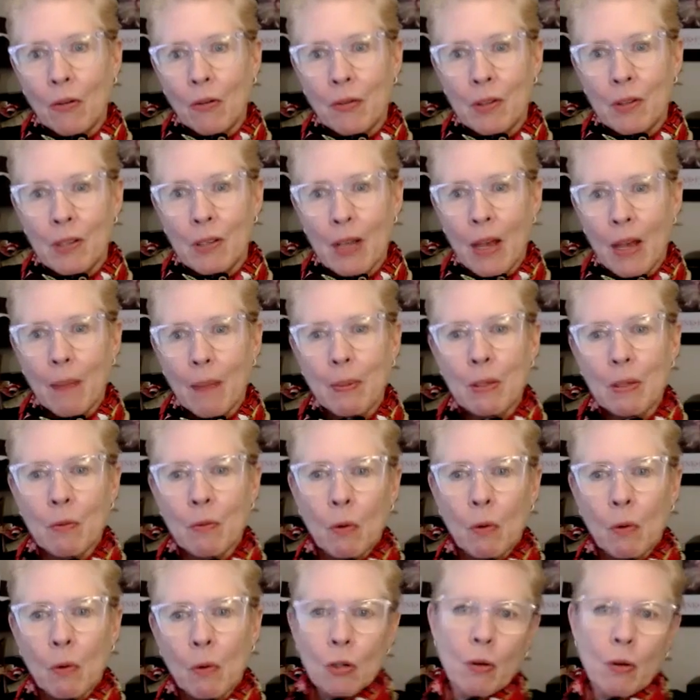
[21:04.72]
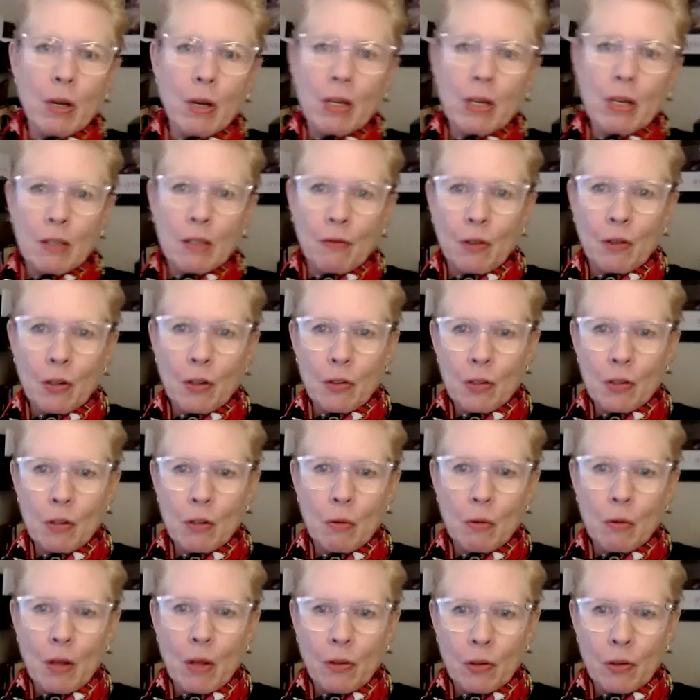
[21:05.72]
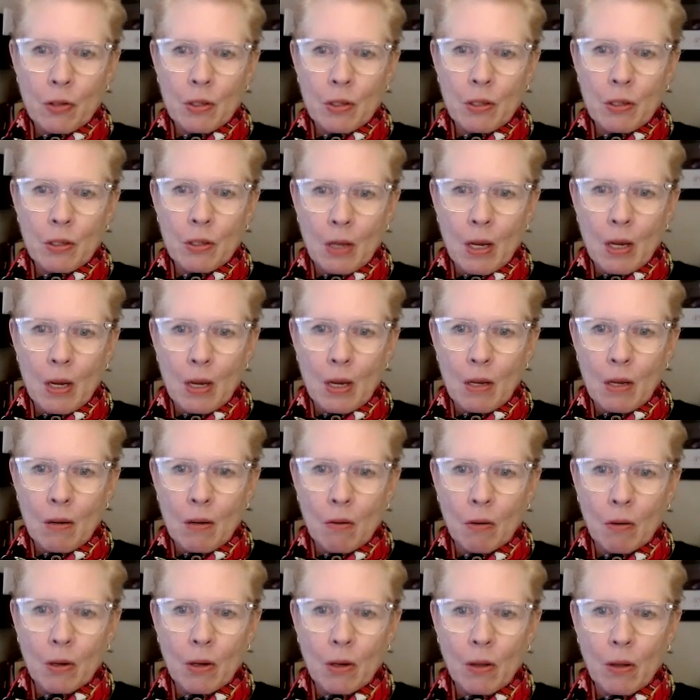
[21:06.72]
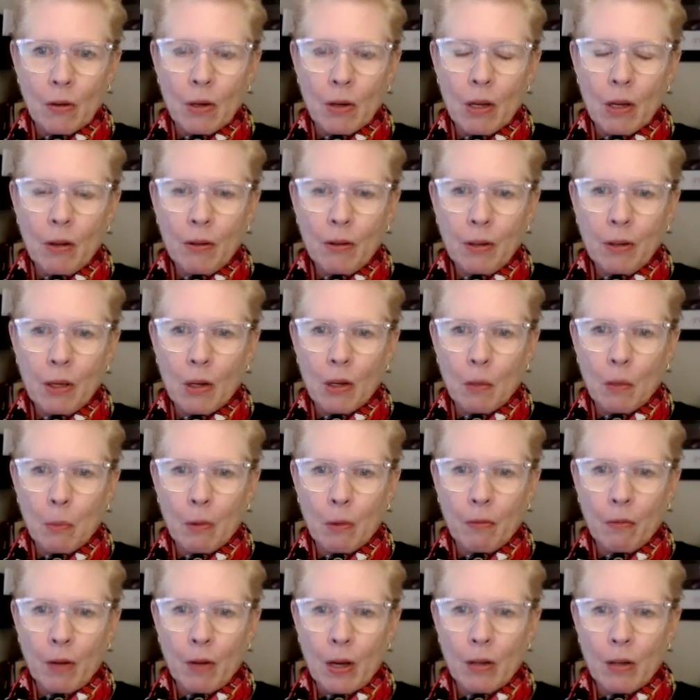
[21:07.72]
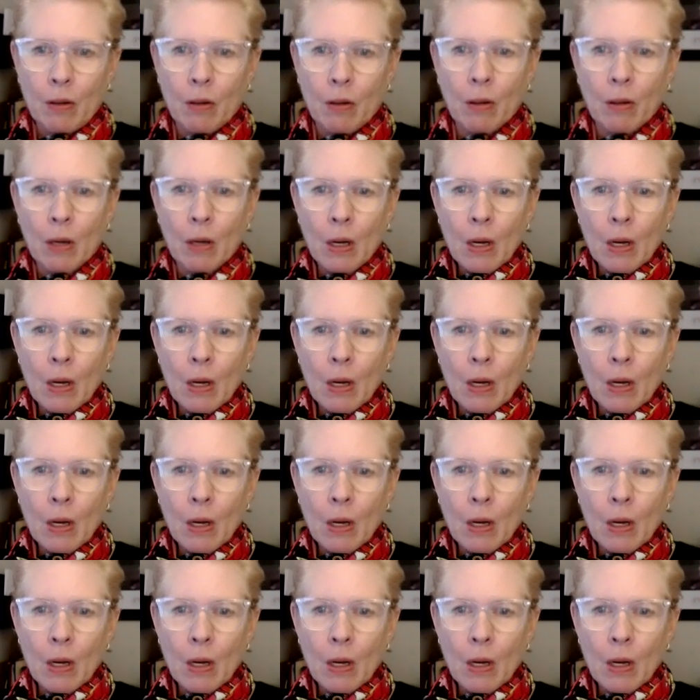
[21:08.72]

this happens, won't transfer to another state or another healthcare provider?